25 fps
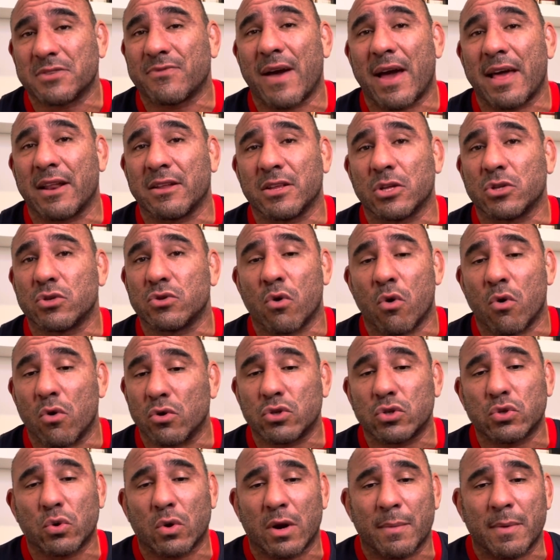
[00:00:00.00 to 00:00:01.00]
fight in the
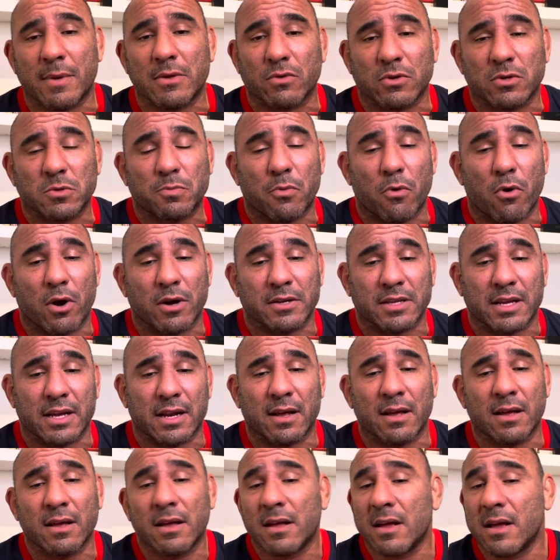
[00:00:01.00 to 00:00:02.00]
whole tournament was Paul
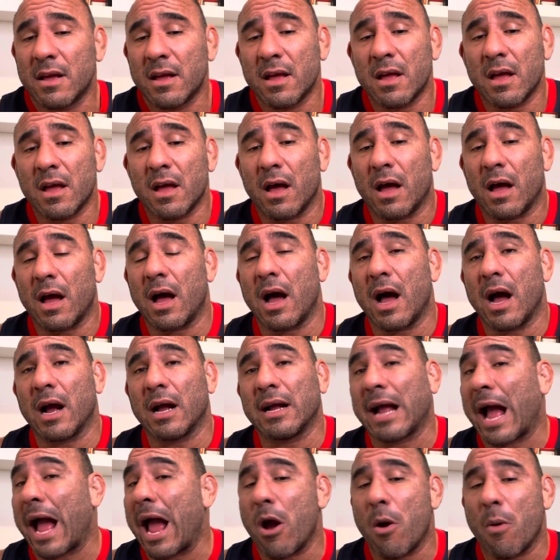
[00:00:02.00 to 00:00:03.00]
Ardila.
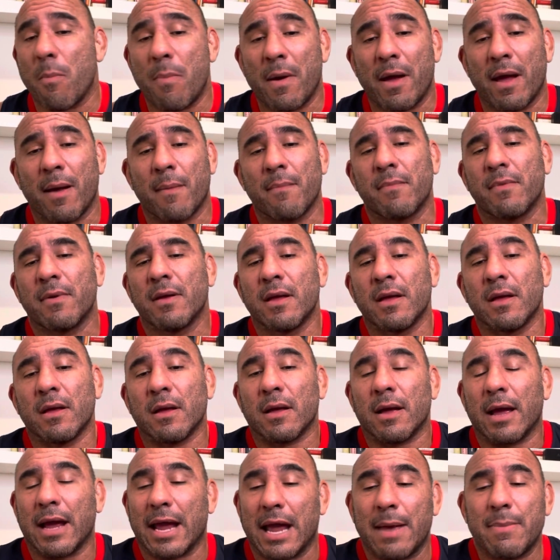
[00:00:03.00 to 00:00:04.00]
Kyle Bam,
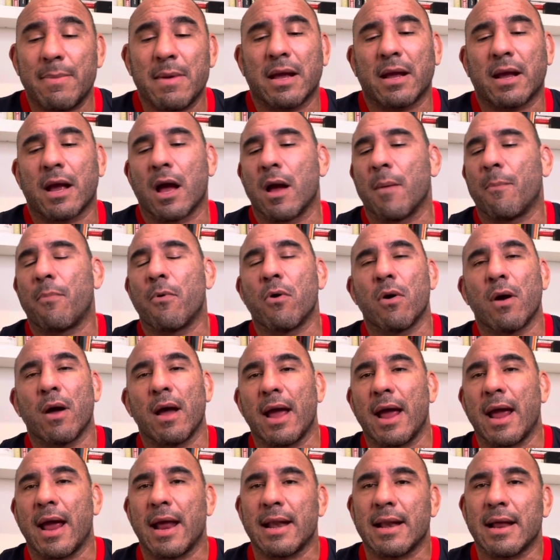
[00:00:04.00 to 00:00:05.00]
Amy Campo,
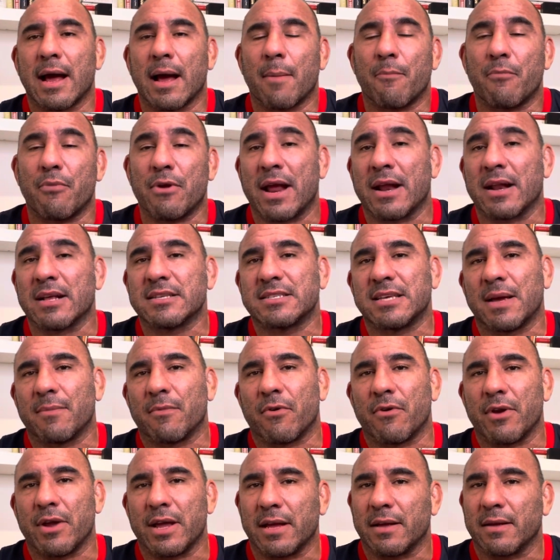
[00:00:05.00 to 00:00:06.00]
and Brianna
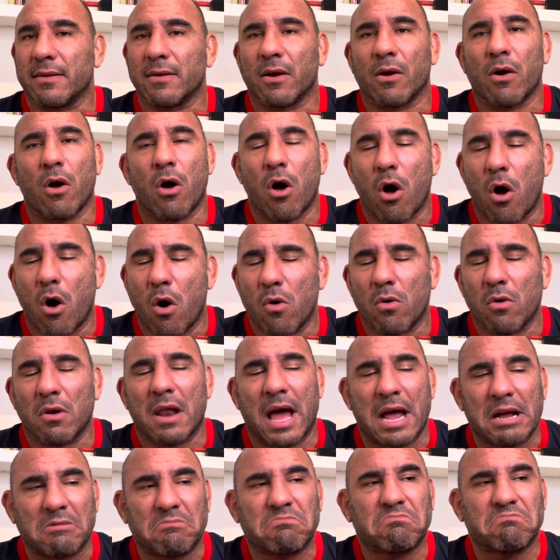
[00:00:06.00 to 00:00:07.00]
Saint-Marie. All
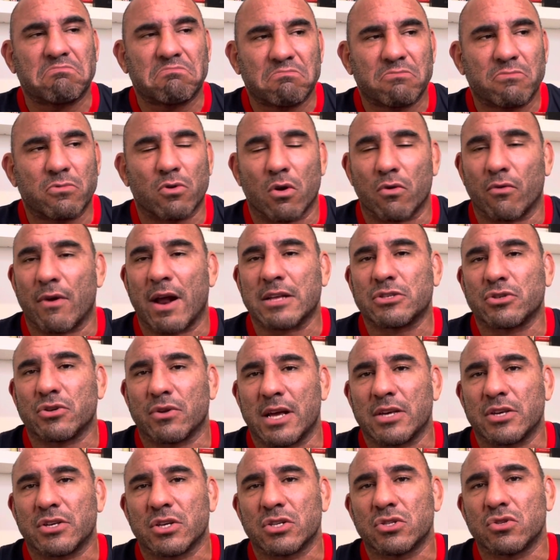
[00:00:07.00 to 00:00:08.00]
like,
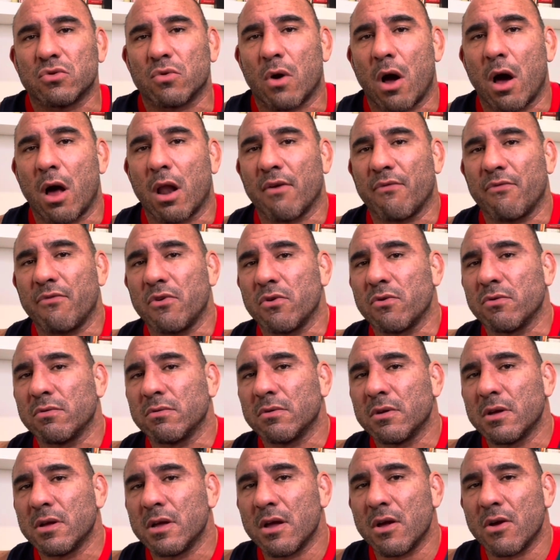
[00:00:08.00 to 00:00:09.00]
congratulations to all of
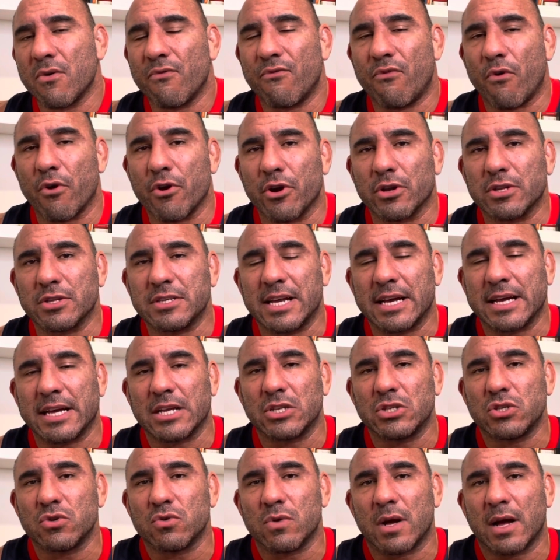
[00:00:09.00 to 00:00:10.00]
you for your
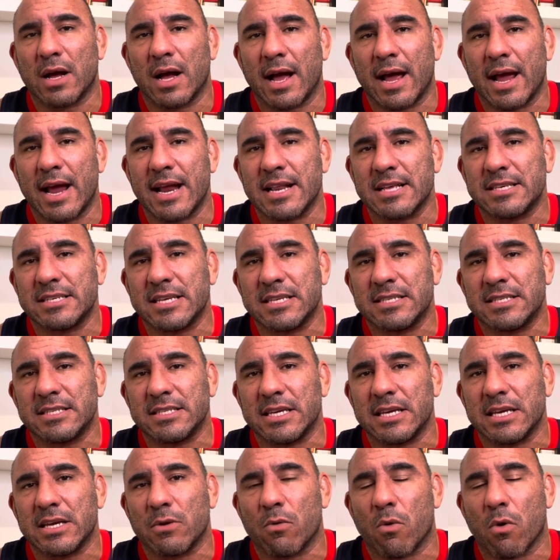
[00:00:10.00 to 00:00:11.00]
ticket to
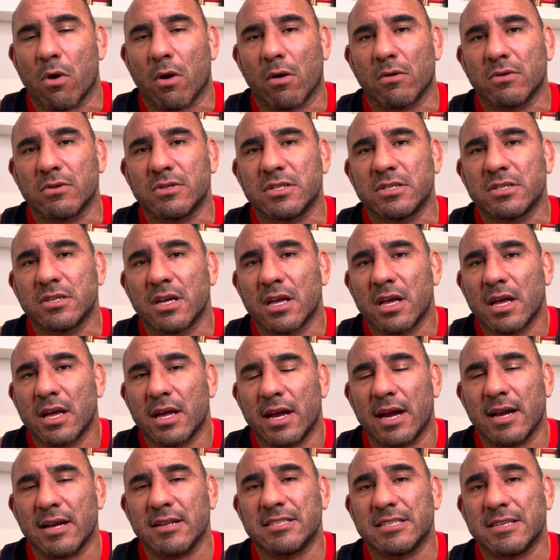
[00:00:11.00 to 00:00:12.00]
ADCC Worlds
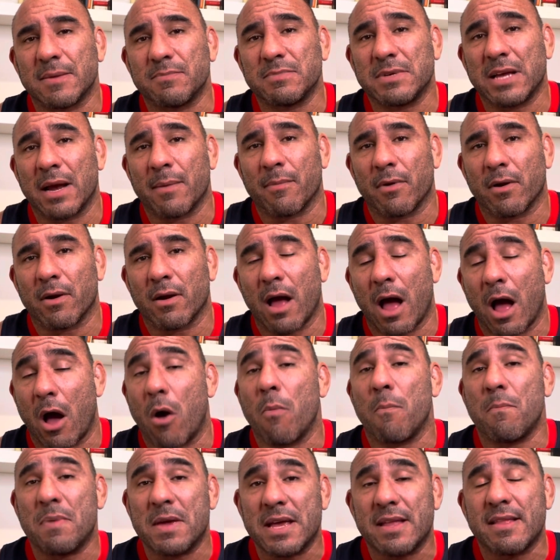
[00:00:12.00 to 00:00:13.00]
in September.
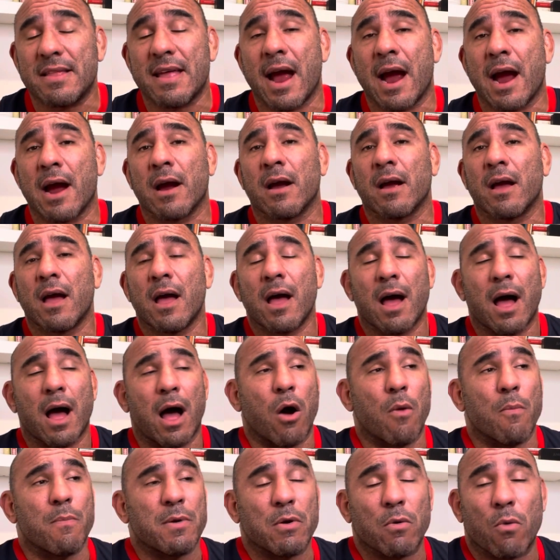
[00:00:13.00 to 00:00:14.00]
I'll be there.
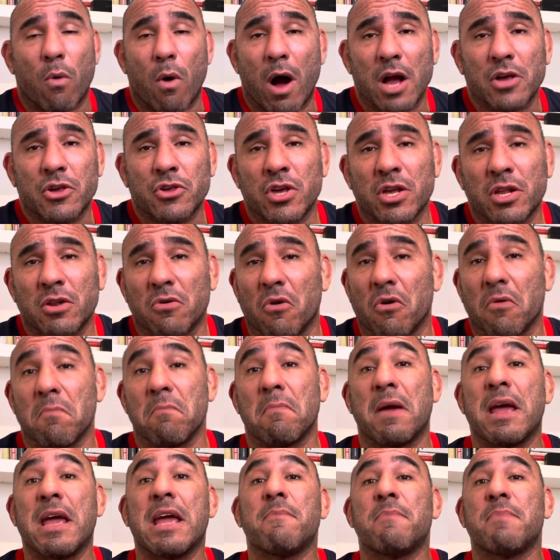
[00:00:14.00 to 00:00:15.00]
I'll be watching, or
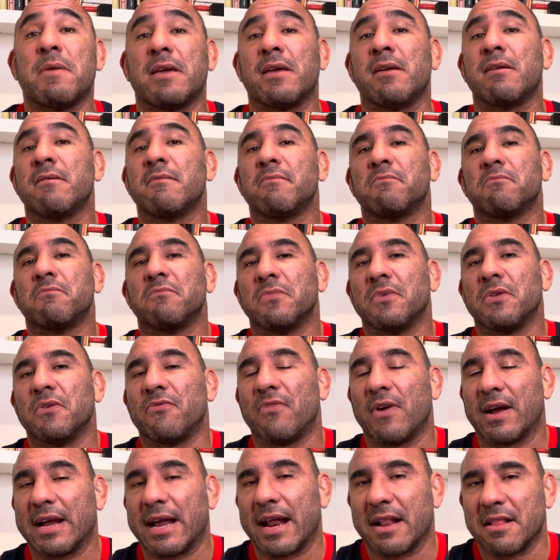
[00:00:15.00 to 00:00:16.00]
maybe
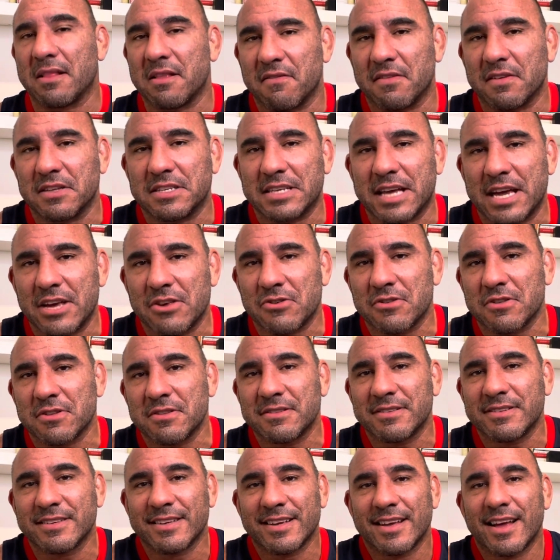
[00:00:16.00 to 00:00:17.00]
if I get an
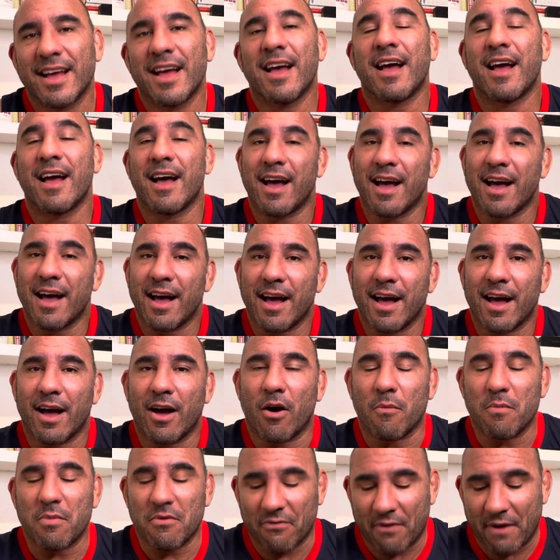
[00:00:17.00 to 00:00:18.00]
invitation,
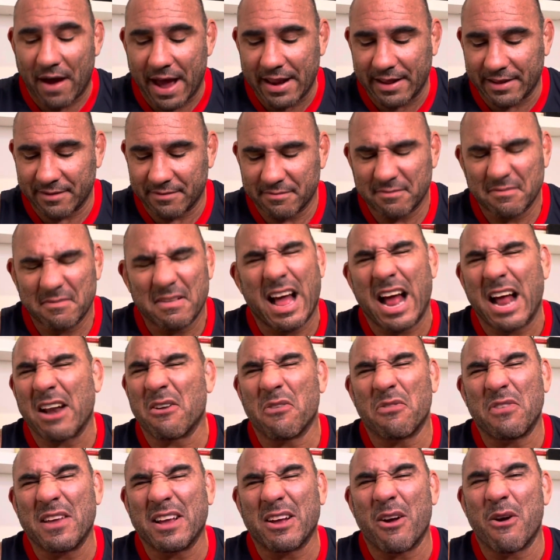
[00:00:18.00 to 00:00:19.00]
I'll be fighting. I
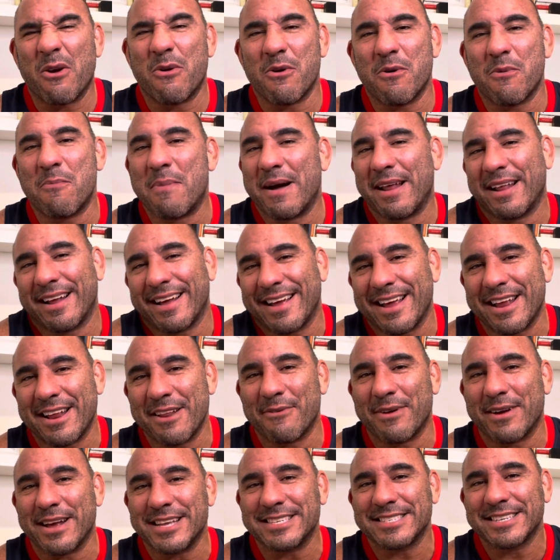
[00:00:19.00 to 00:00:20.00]
don't think I will, but
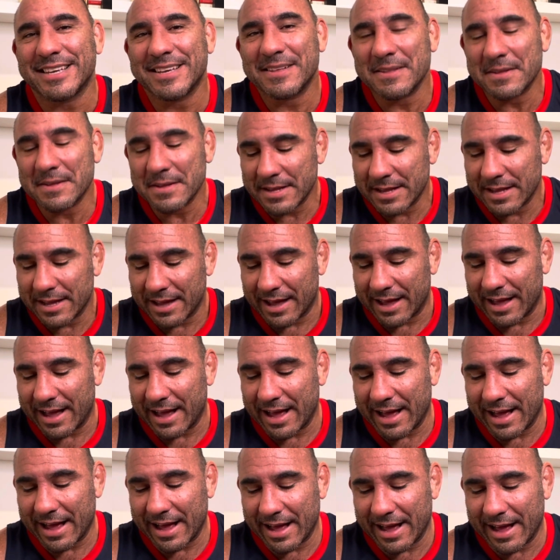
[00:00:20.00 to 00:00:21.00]
anyways,
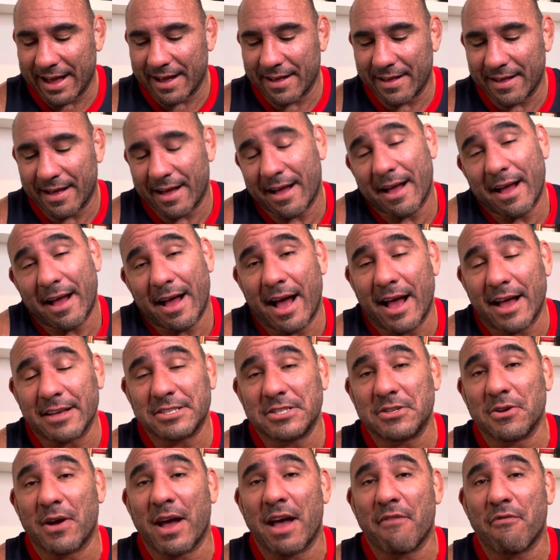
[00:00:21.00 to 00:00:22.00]
I
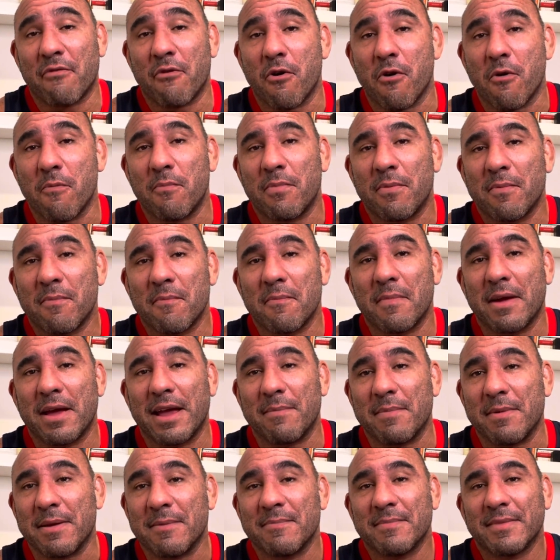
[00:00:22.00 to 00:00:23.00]
still have hope.
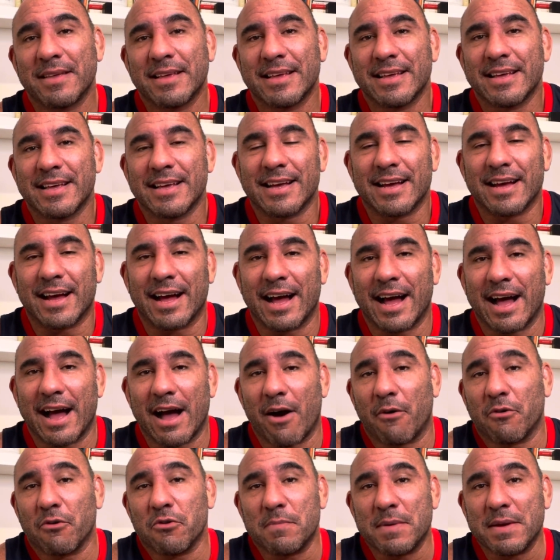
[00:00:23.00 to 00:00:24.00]
Maybe
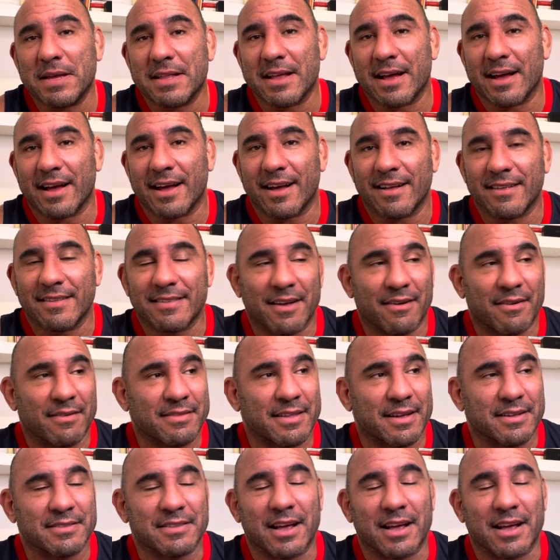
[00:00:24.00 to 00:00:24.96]
I will be the